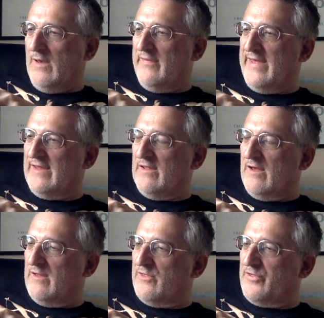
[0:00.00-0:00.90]
then
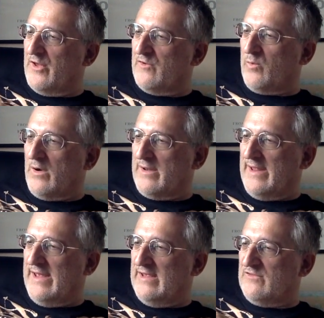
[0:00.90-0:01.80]
uh, the third one
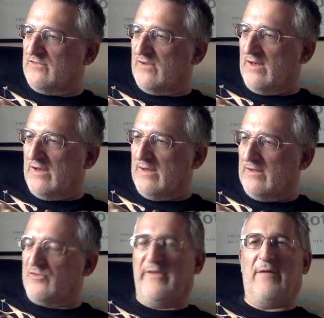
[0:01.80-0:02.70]
is uh,
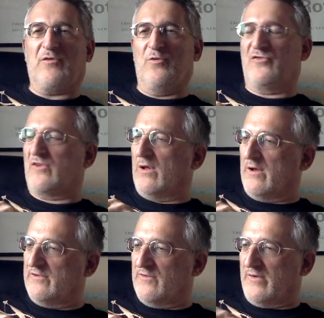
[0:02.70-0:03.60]
sorry, That's called
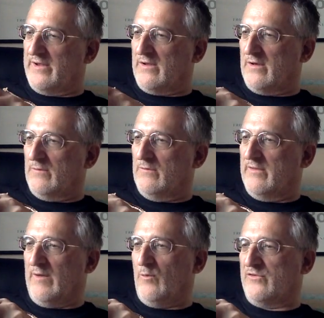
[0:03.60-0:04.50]
Starlight of Idaho.
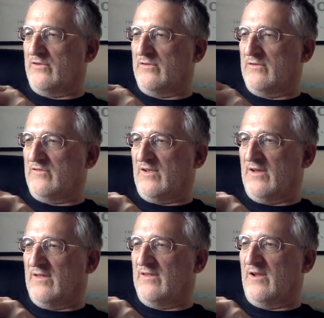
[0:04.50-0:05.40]
That wasn't
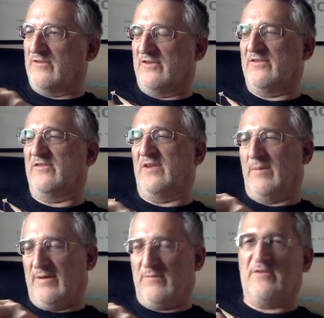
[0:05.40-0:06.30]
uh, the largesse of the sea
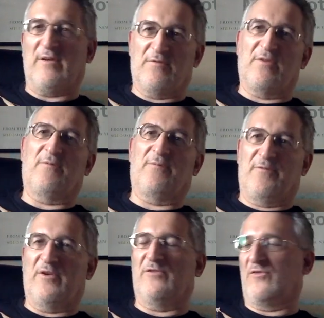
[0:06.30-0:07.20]
maiden because that was the
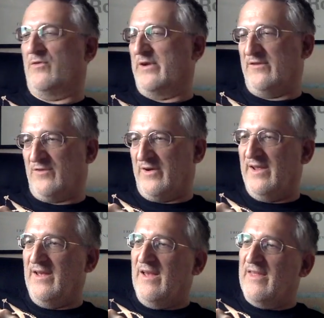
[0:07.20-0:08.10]
first story. Sorry,
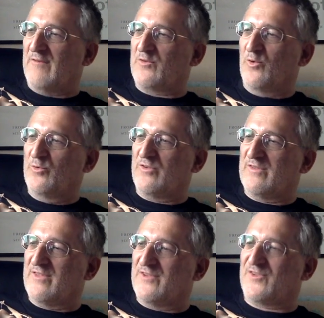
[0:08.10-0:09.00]
that was called
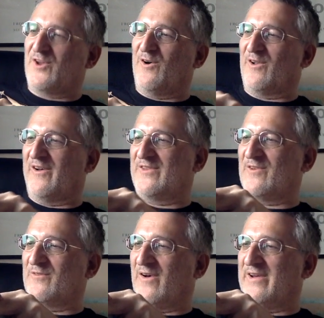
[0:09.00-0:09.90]
the Starlight
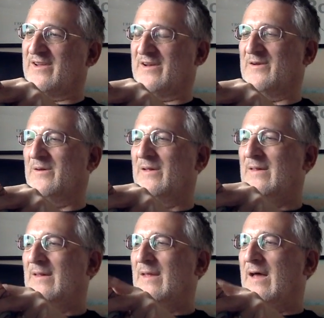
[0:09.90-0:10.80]
of Idaho.
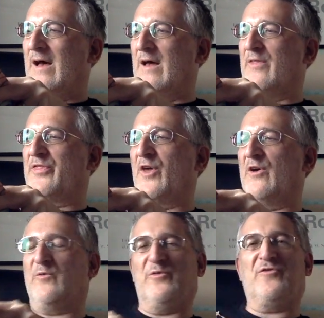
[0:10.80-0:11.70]
Uh,
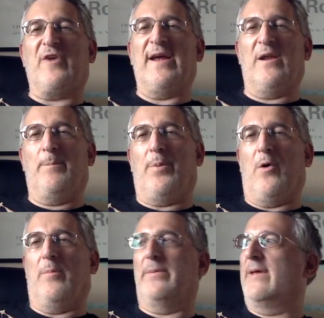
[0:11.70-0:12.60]
third was Strangler
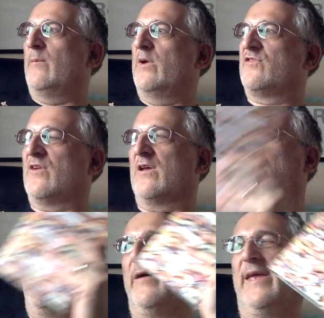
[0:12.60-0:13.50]
Bob, in which a
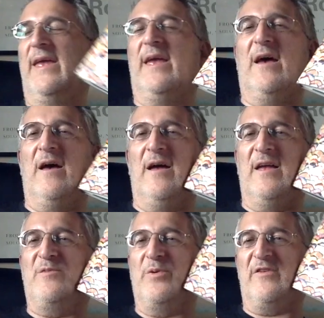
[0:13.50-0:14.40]
guy uh,
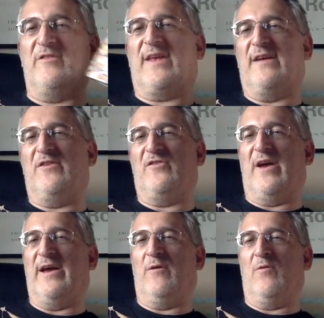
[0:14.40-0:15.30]
is put into county
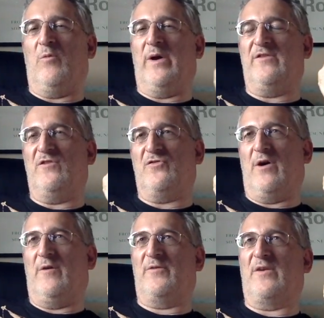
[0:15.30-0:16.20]
jail awaiting
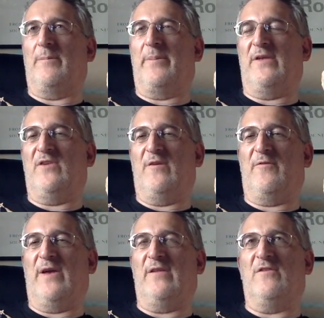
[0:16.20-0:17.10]
trial for some petty
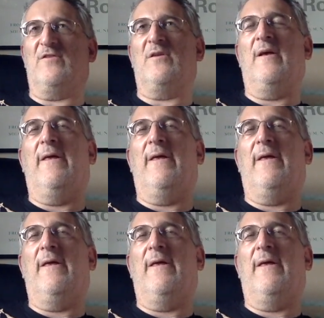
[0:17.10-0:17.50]
offence,